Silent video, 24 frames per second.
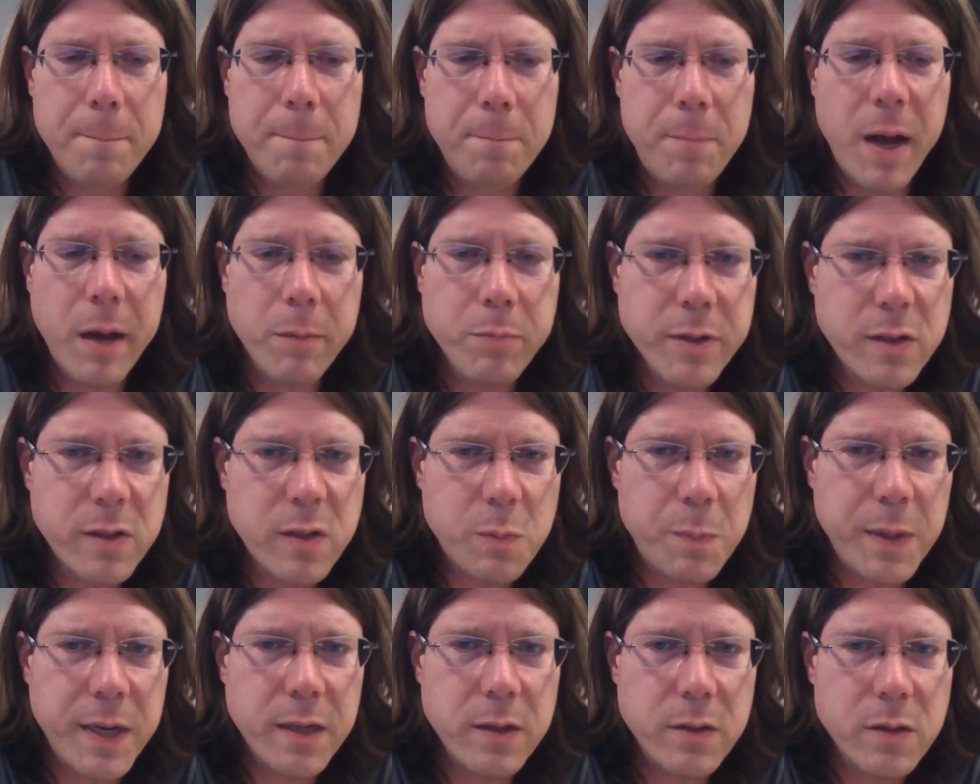Public
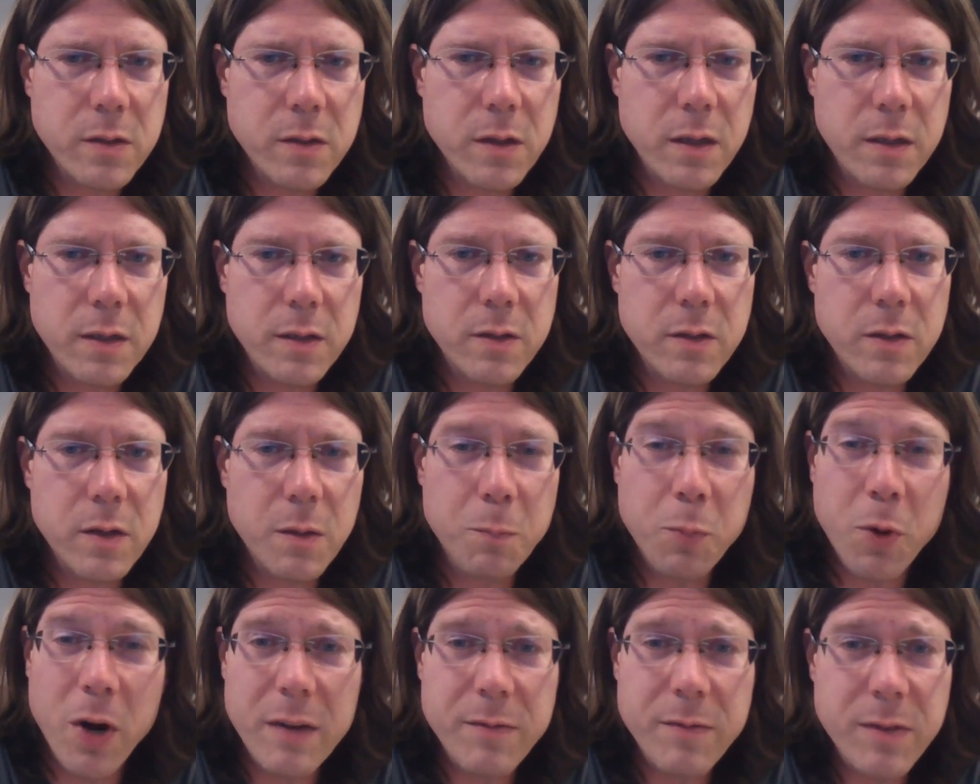spaces,
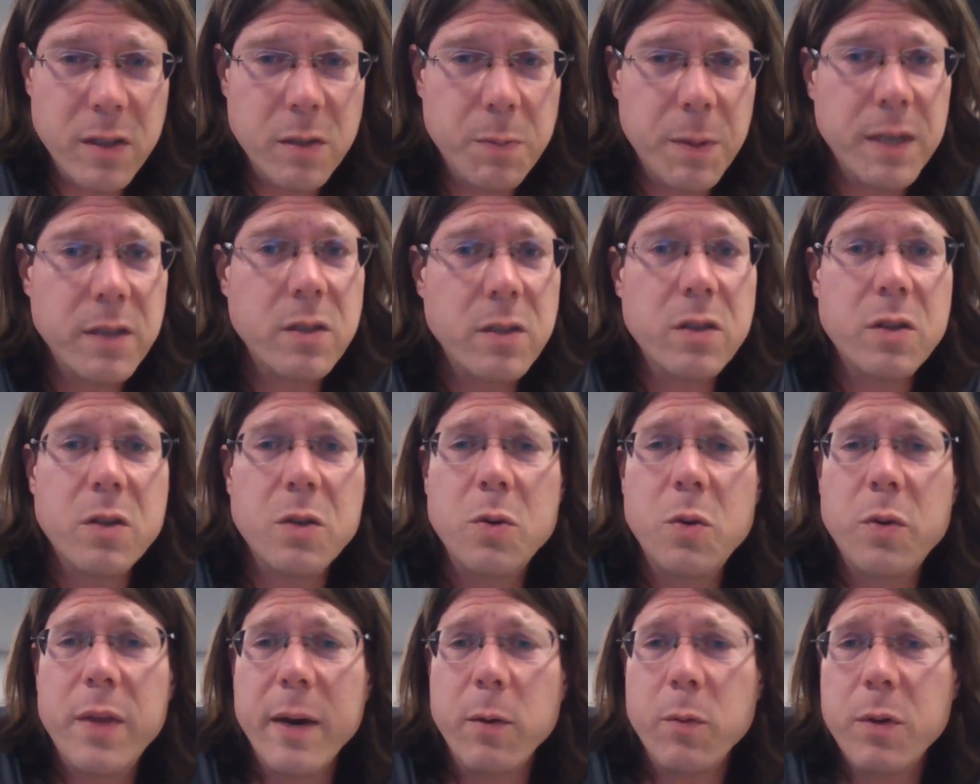private spaces, you
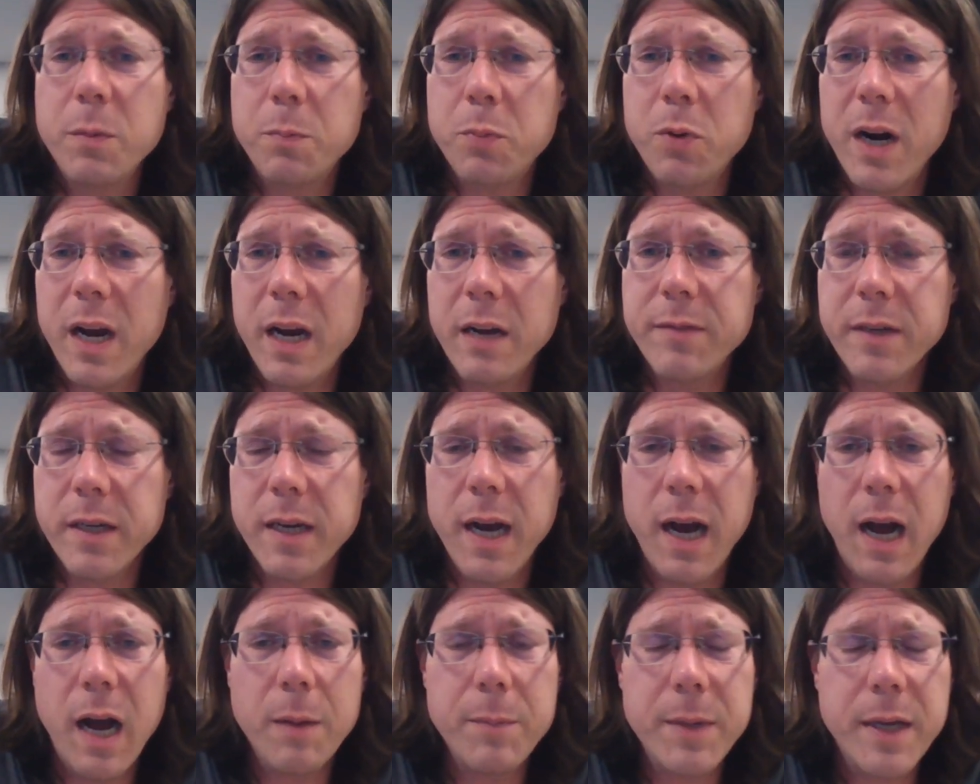do that with private
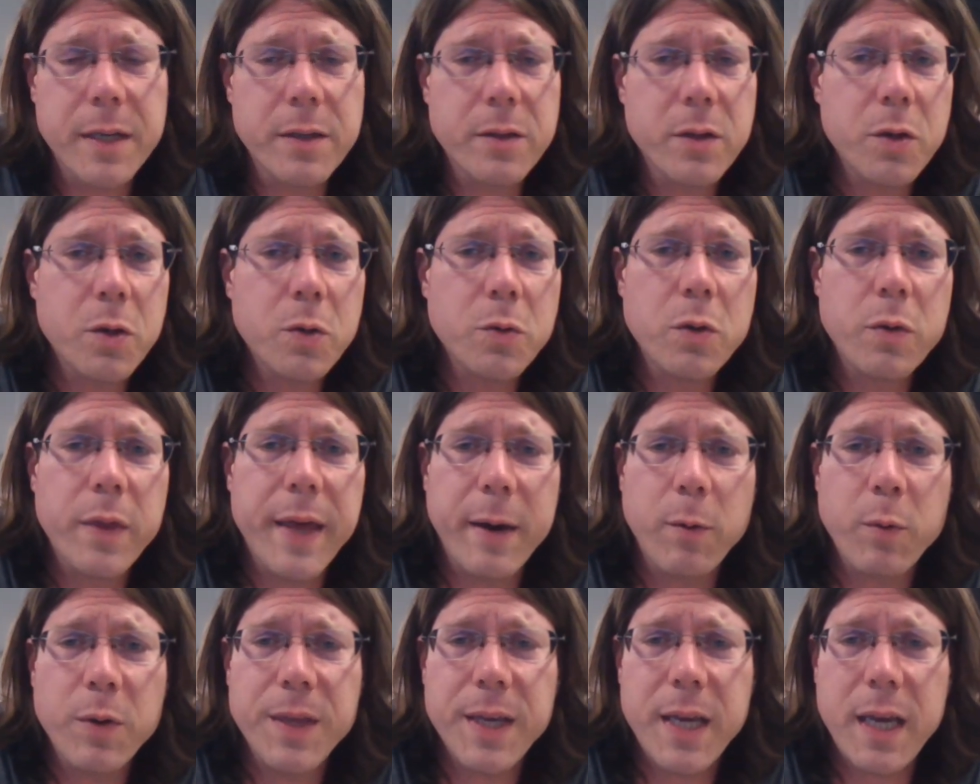comment, you do
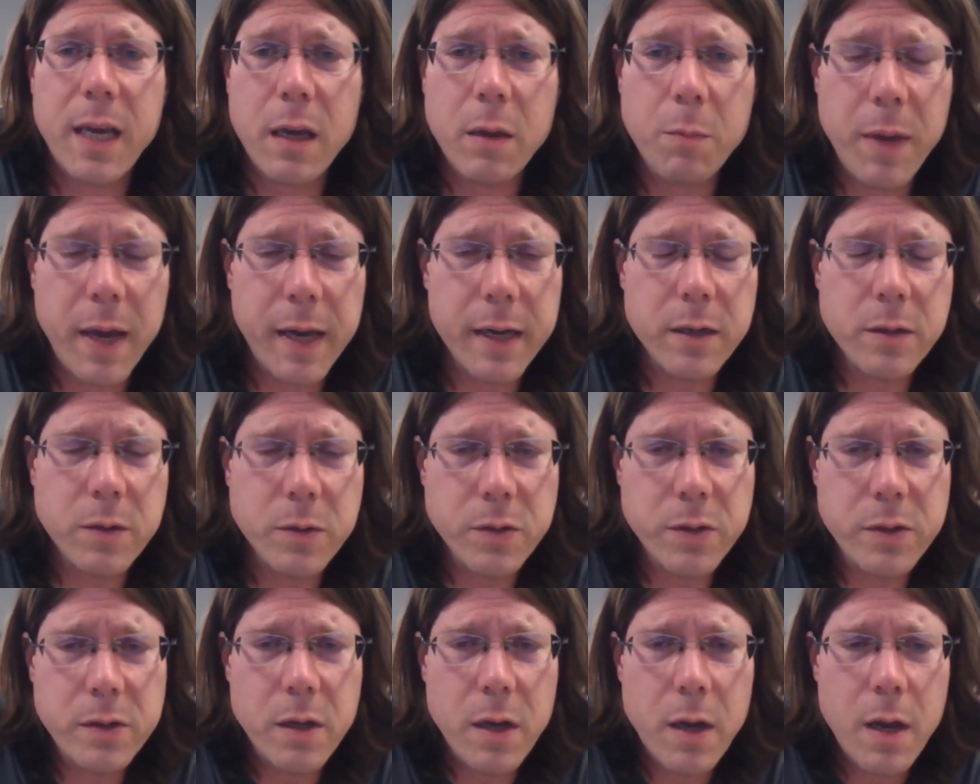that with
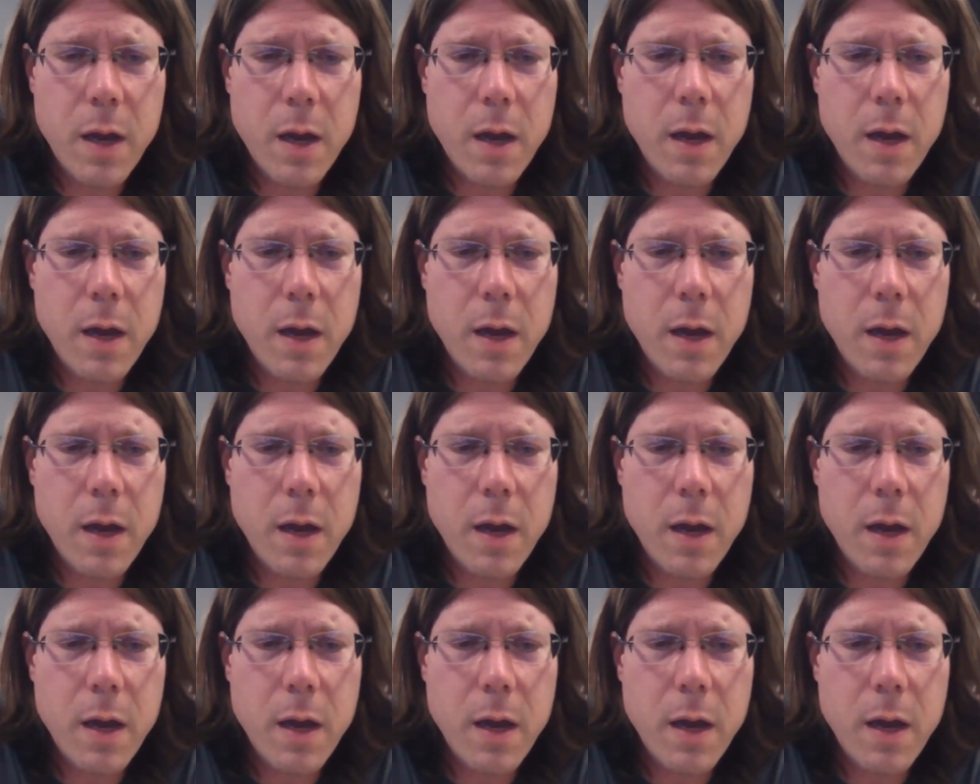emails.